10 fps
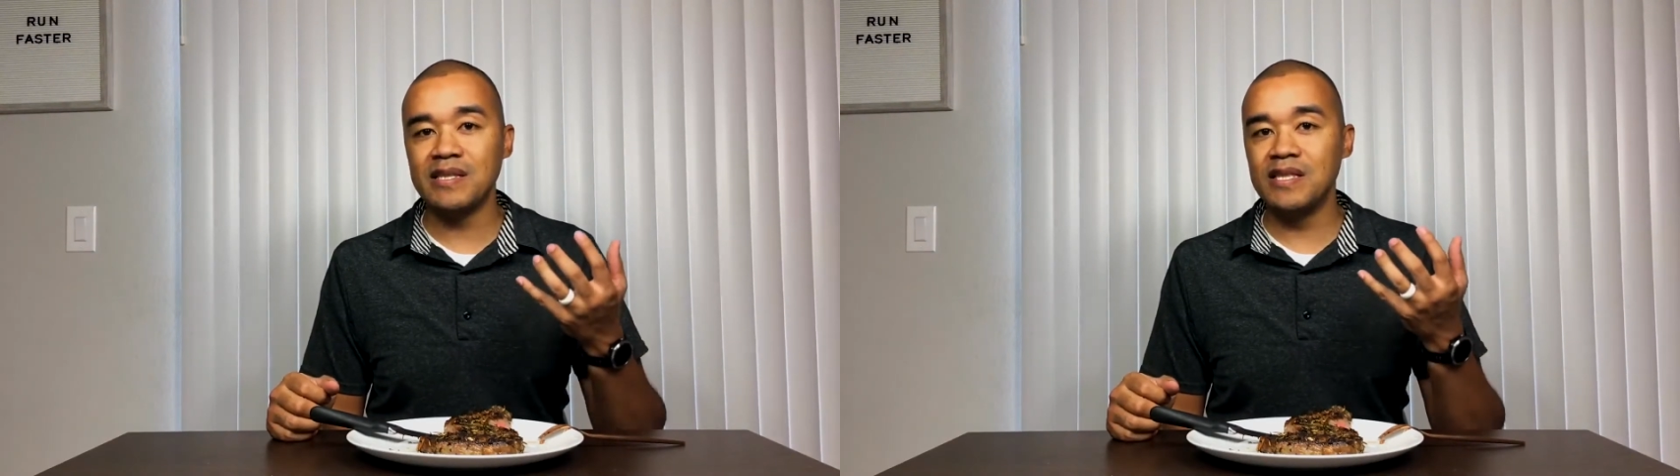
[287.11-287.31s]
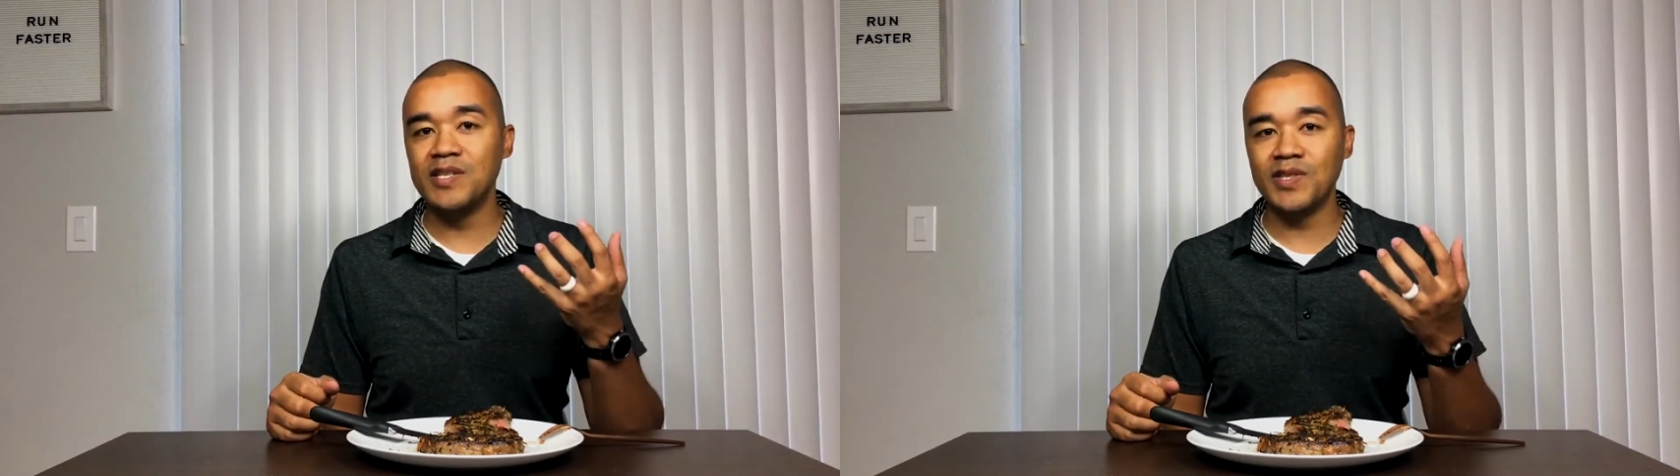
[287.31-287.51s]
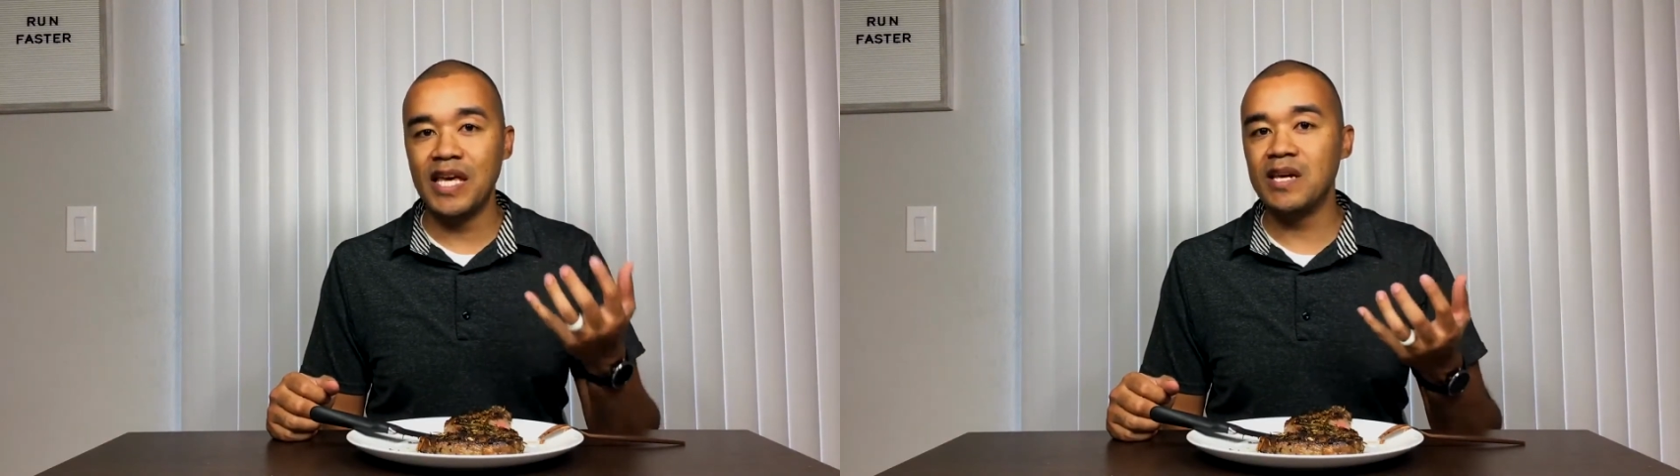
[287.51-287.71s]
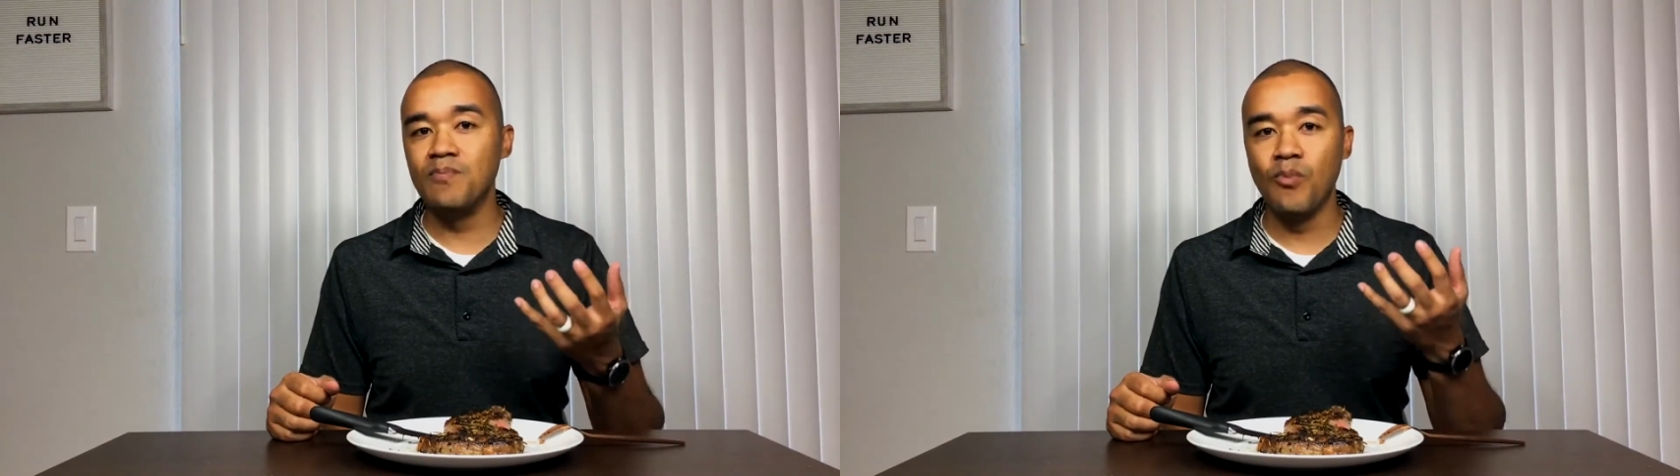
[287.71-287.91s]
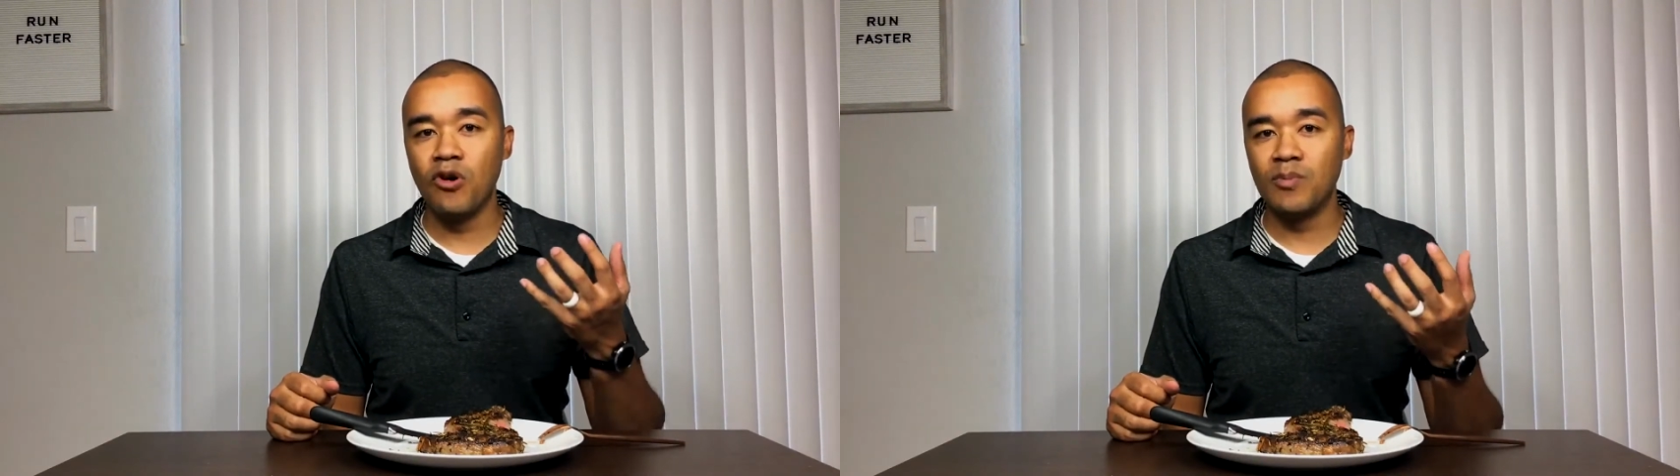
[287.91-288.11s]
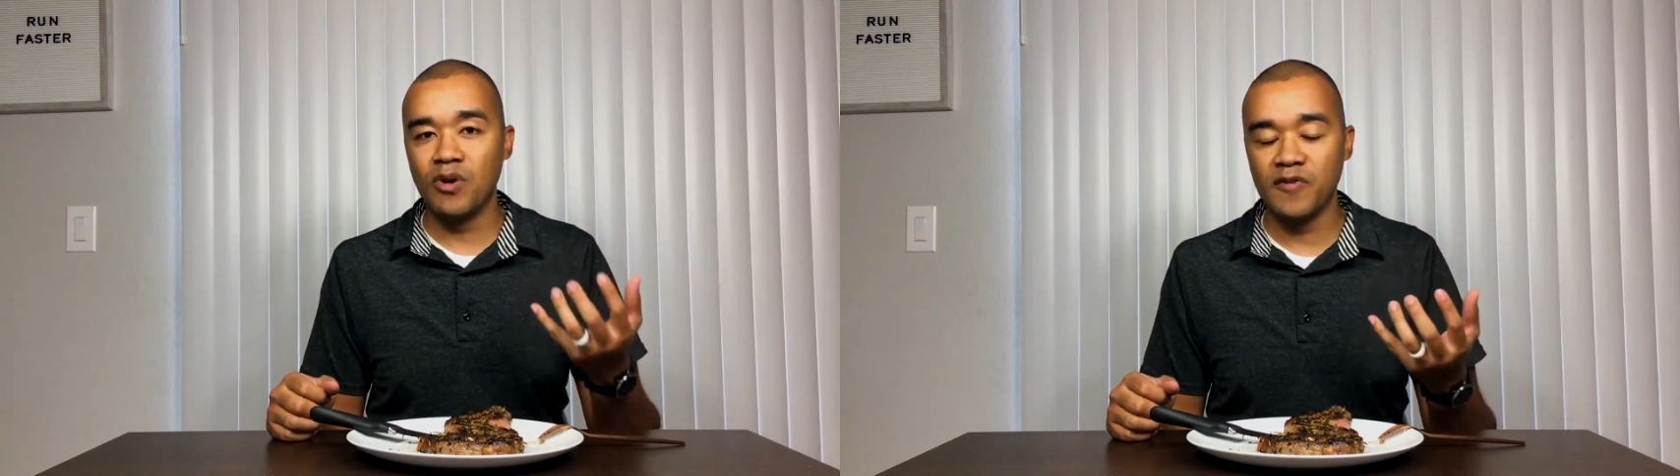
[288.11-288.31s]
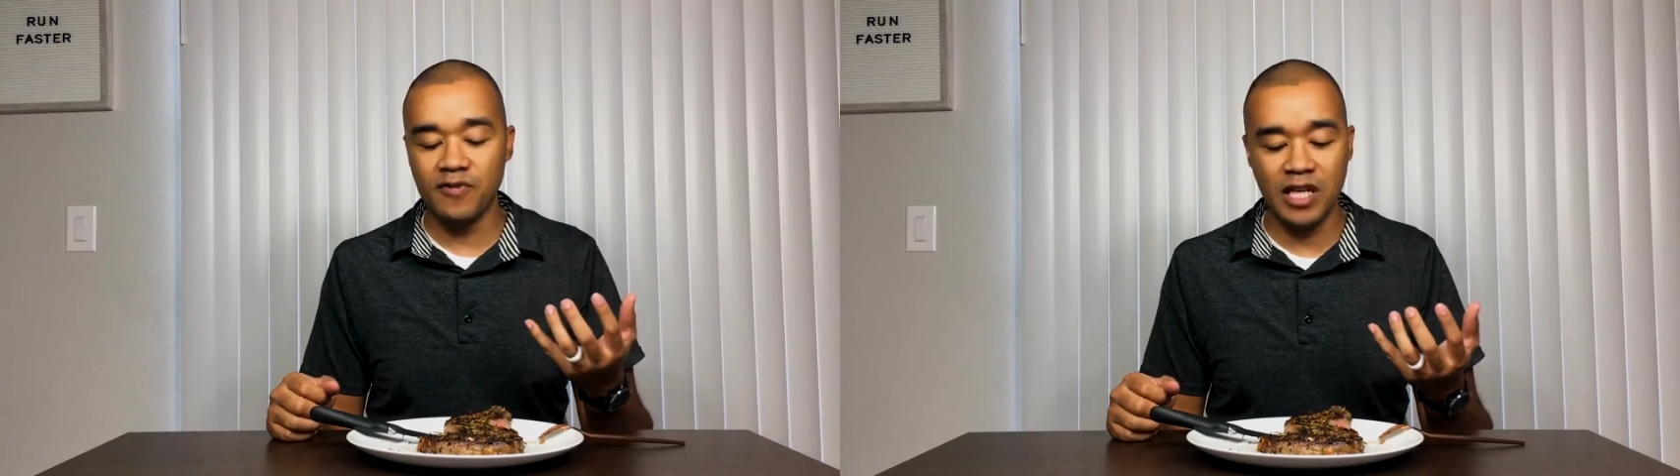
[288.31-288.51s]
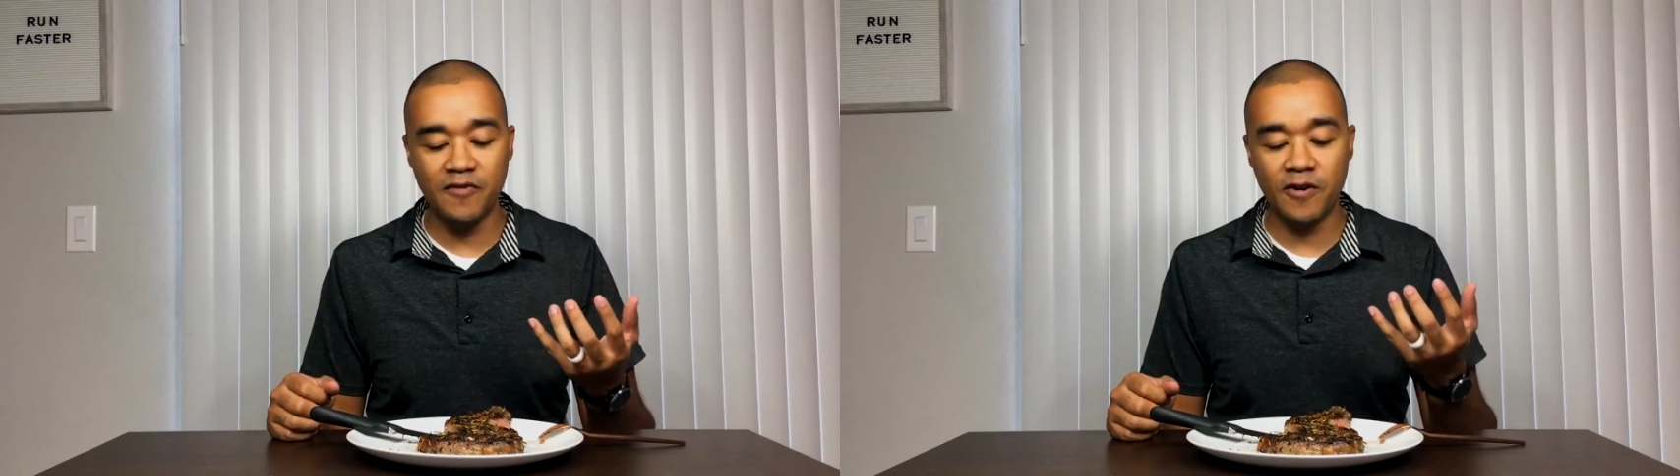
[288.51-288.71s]
the steak more and more
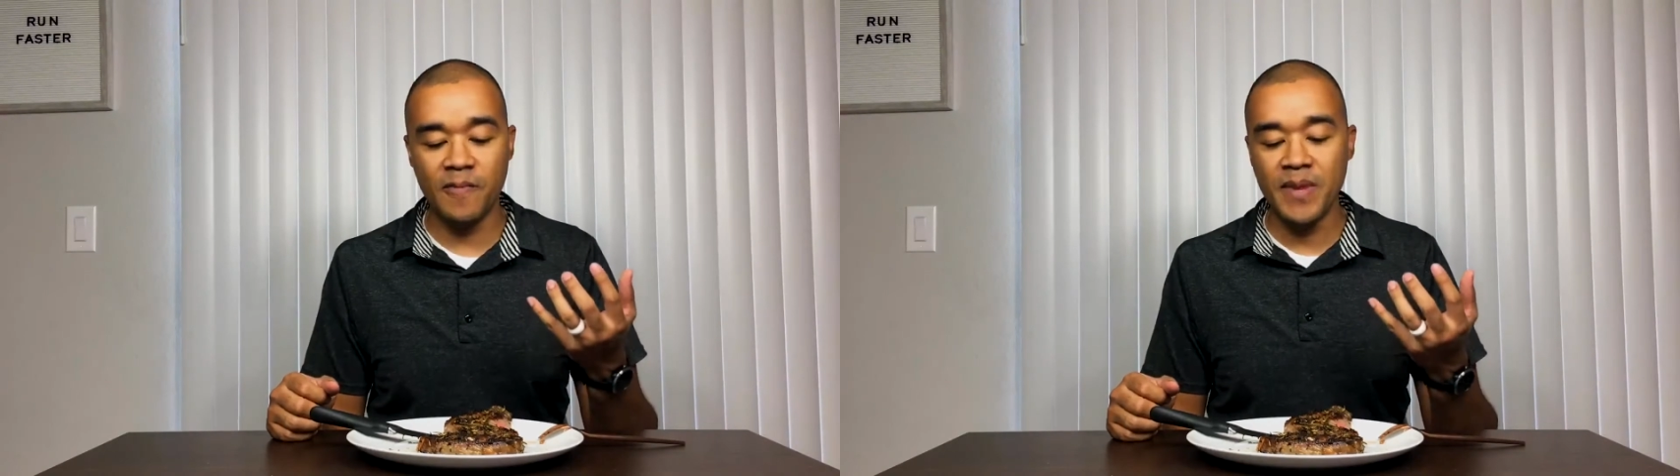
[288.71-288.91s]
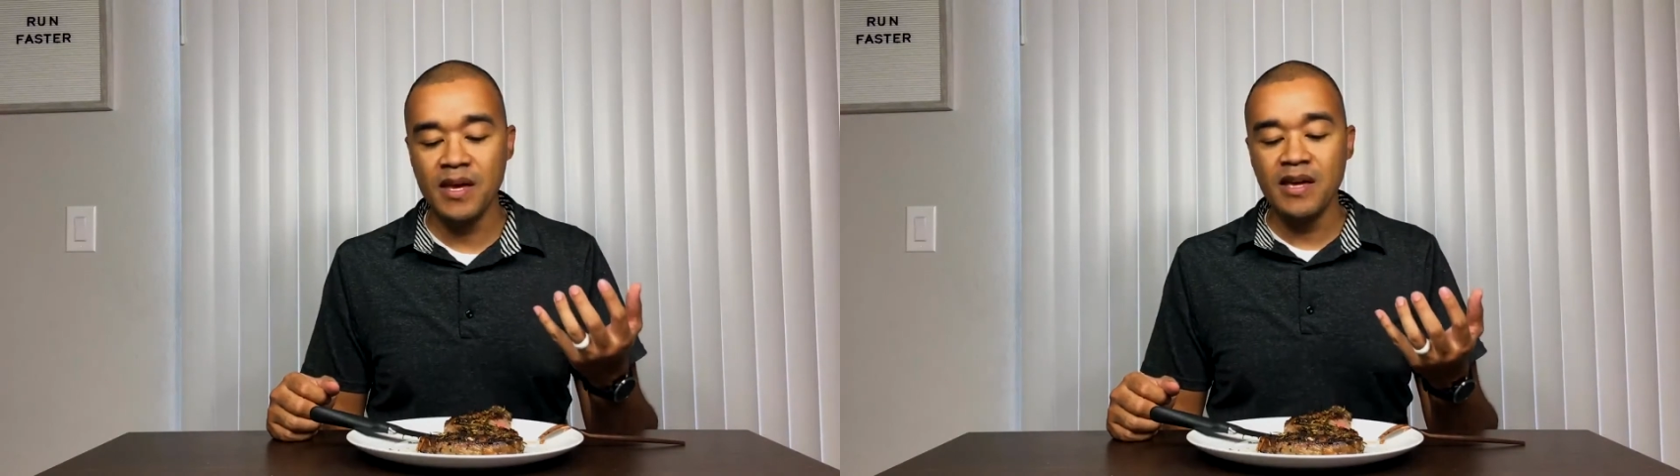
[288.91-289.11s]
flavor.